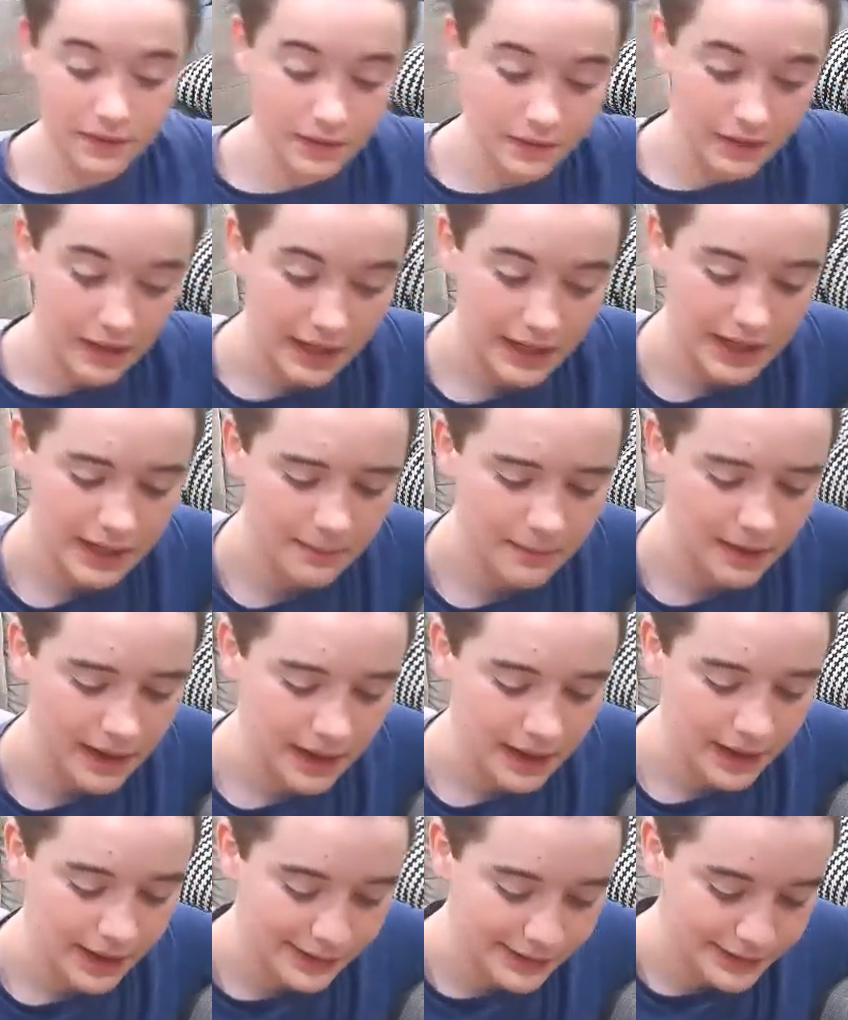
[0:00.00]
I keep my
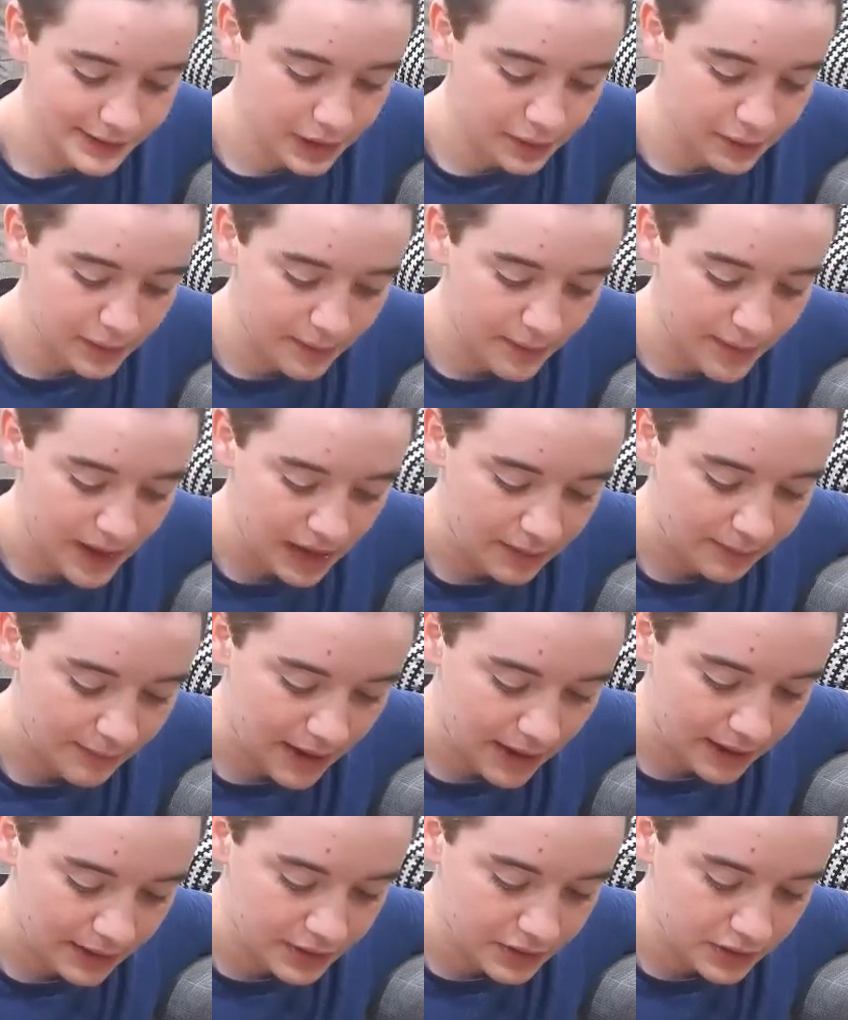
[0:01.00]
hair gel in my
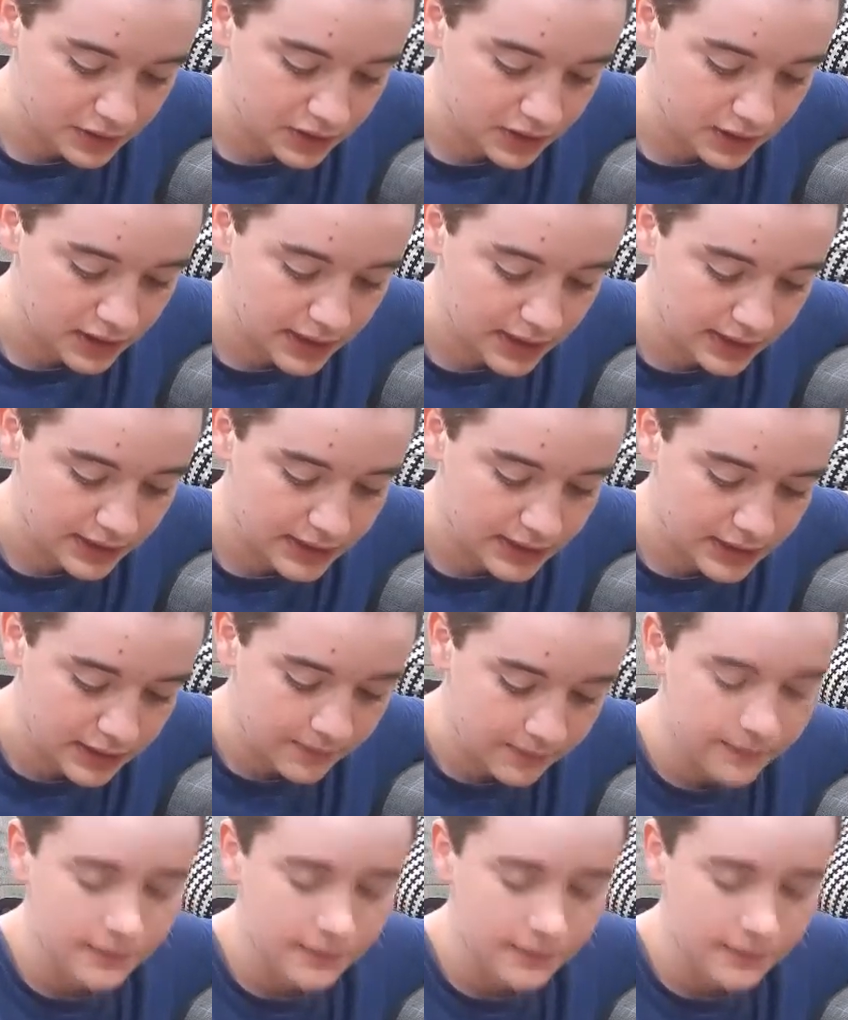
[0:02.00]
backpack just in case.